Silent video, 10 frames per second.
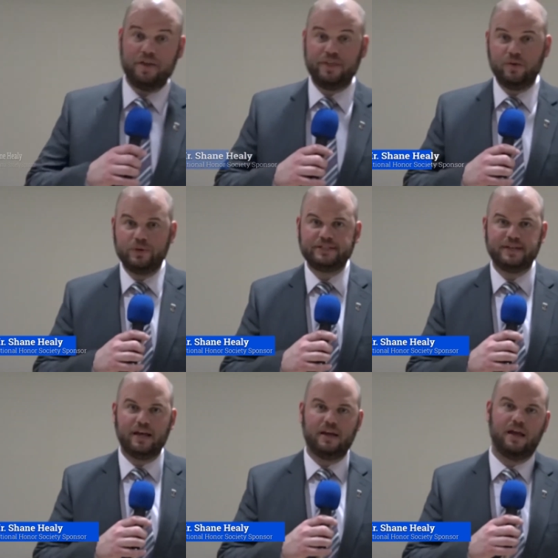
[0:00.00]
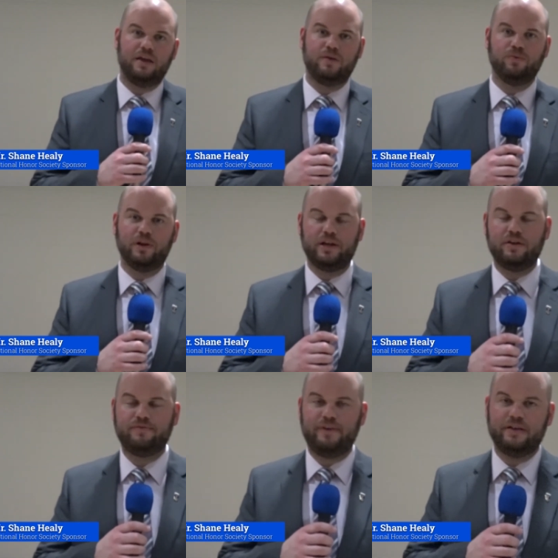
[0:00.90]
think we set a really
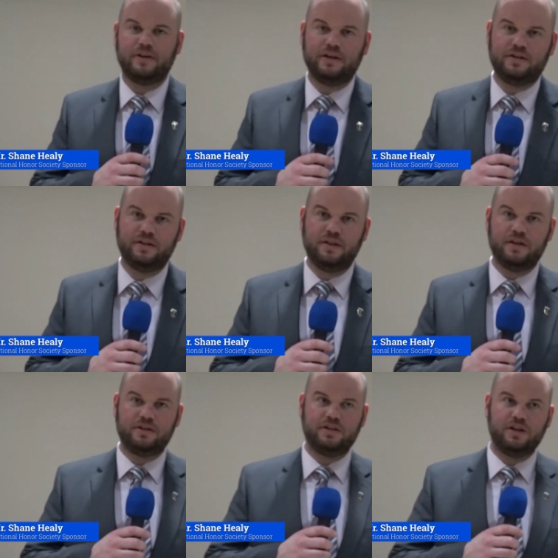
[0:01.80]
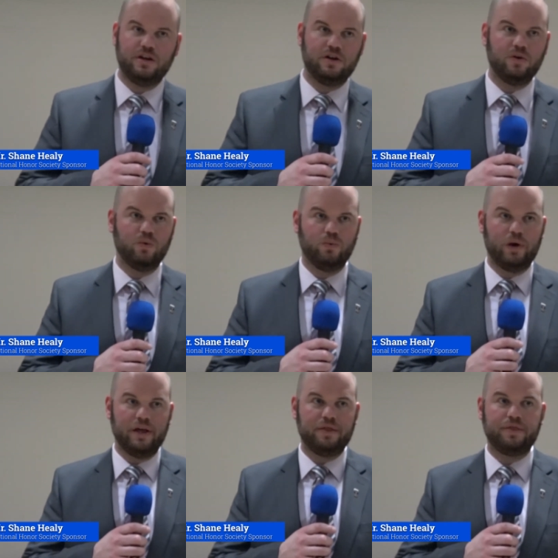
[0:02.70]
good foundation this year
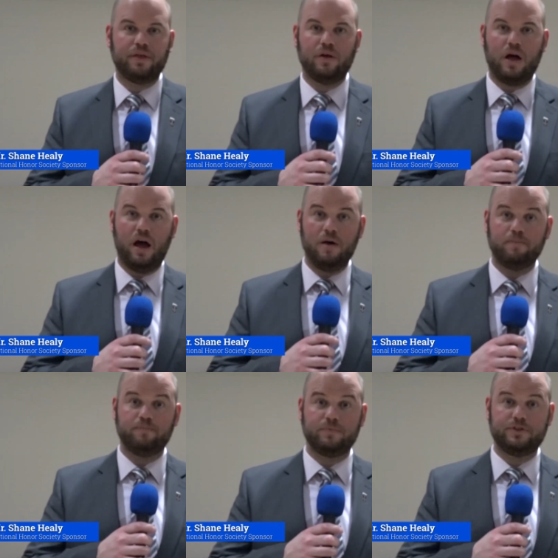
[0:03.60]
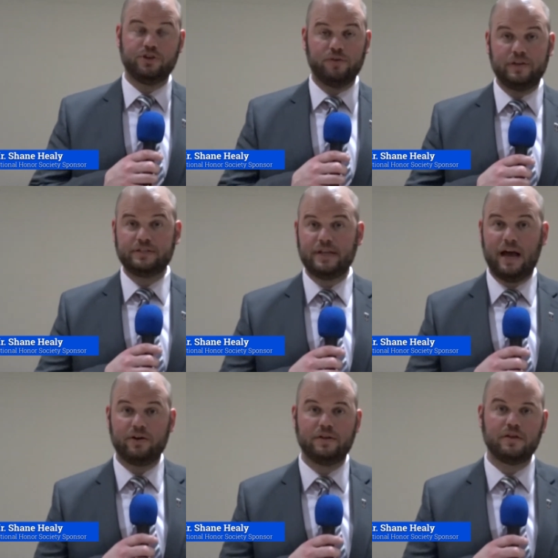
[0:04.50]
with um, service
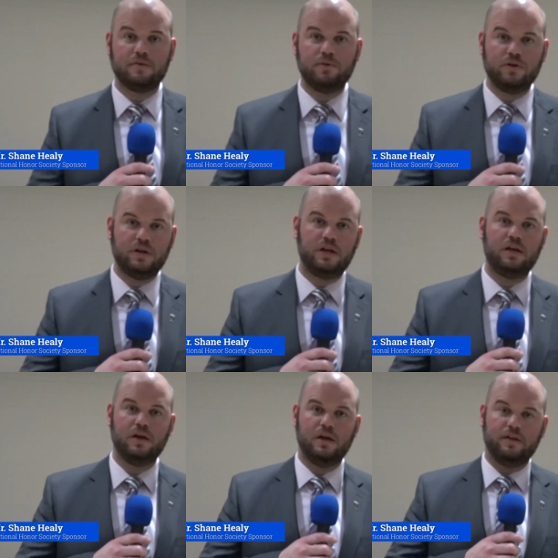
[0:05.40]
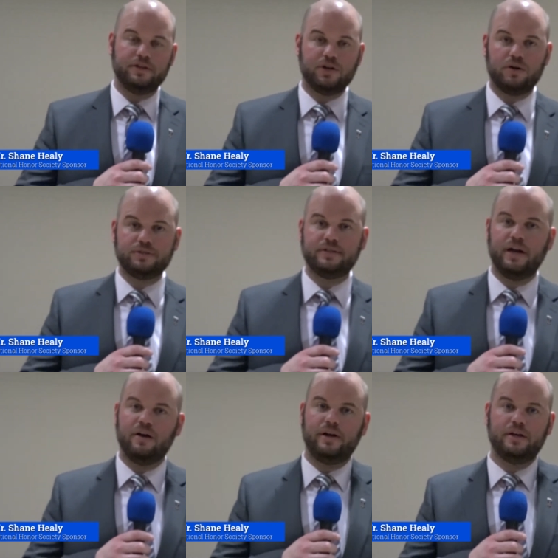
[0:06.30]
out in the community in the
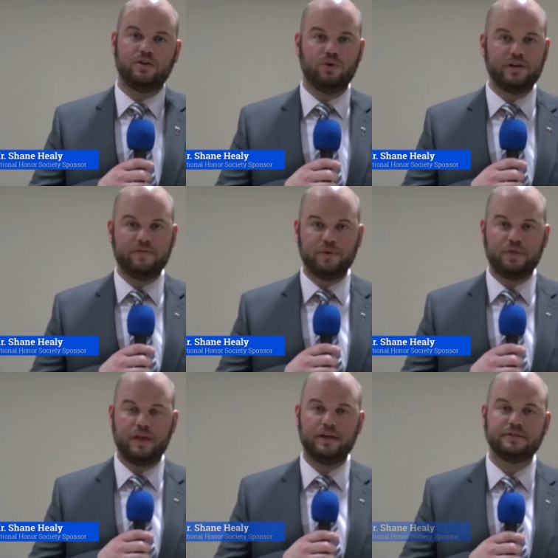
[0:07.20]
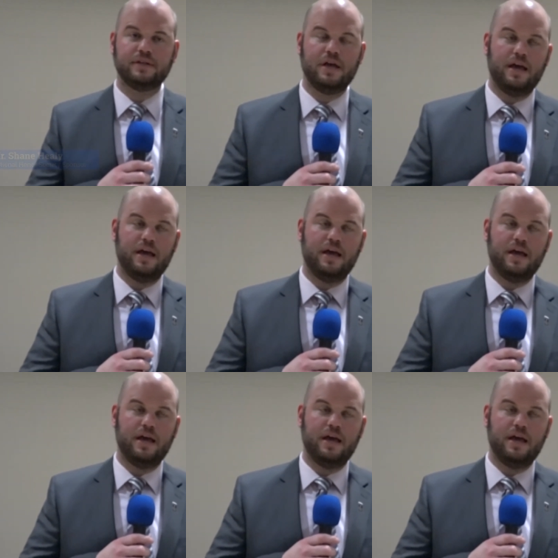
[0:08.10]
Charleston area and doing different things,